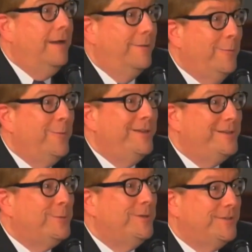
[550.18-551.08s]

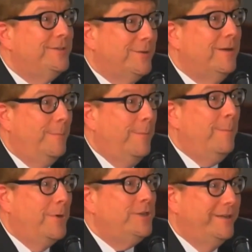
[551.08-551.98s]
resources or
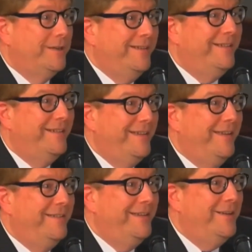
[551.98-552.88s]
emerging
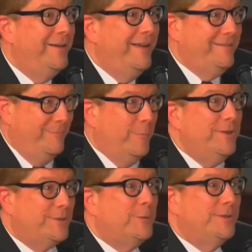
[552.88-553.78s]
internet
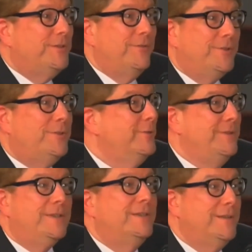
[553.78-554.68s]
resources for students
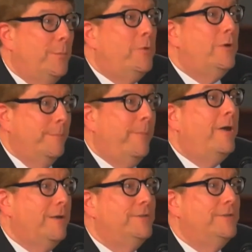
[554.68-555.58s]
is an important
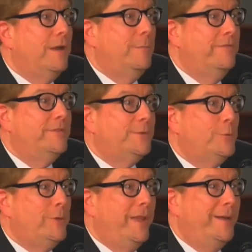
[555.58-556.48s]
part of the job of a
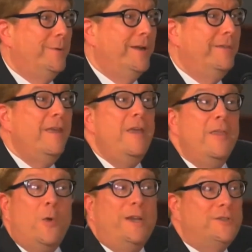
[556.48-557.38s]
school librarian. The
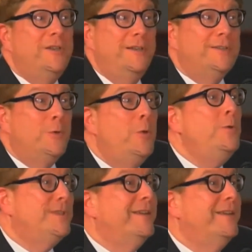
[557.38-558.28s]
question is, who's
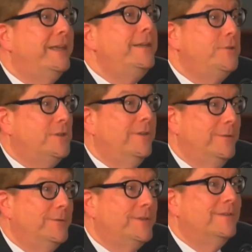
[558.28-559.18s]
going to teach
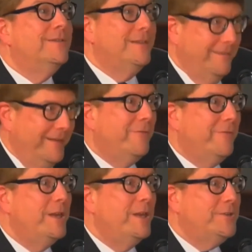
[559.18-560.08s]
those
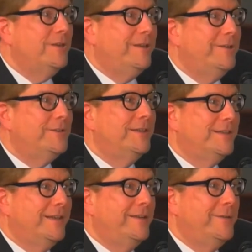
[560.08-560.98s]
information literacy
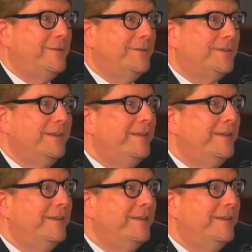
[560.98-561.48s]
skills?